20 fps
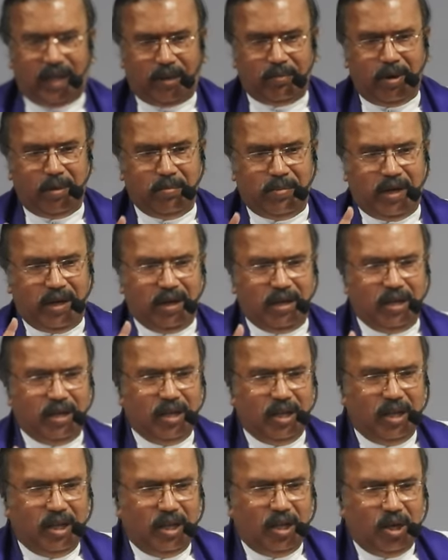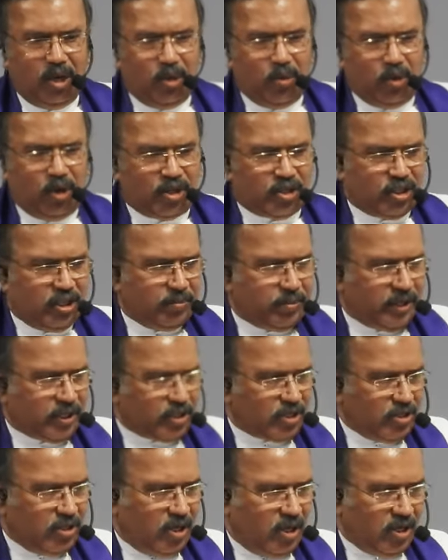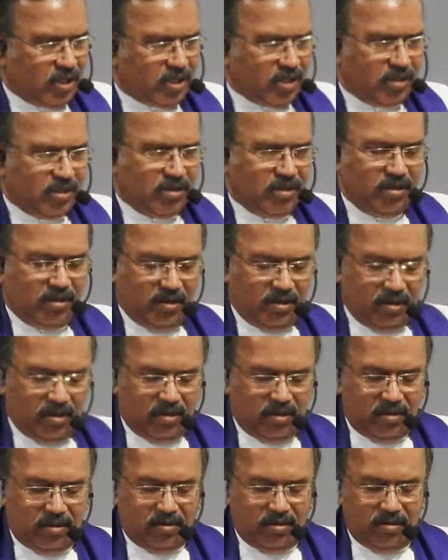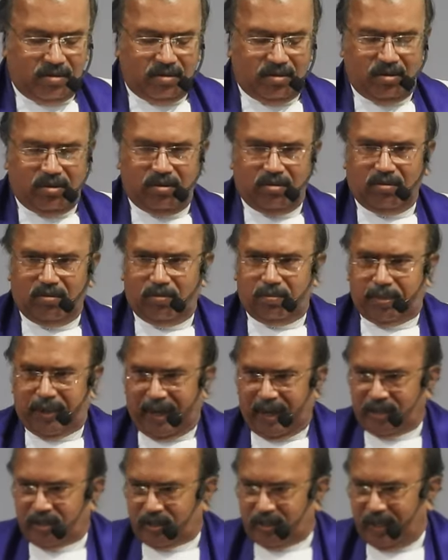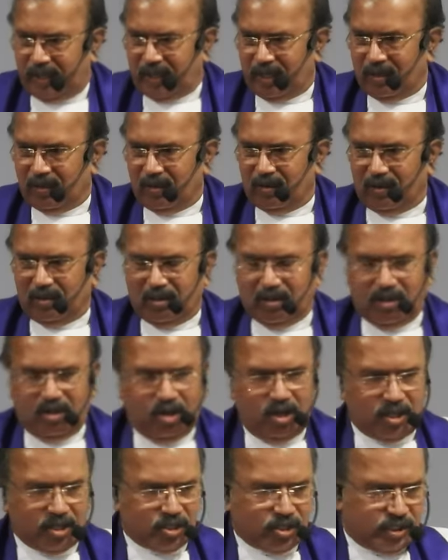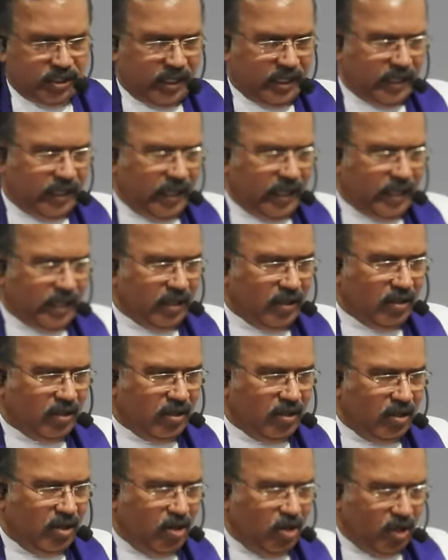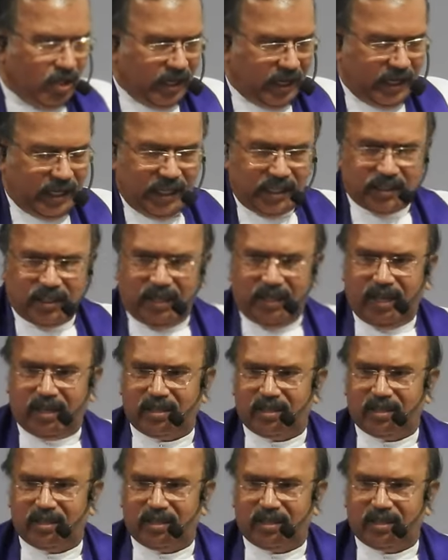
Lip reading: Remember, worship is not praising or singing or reading the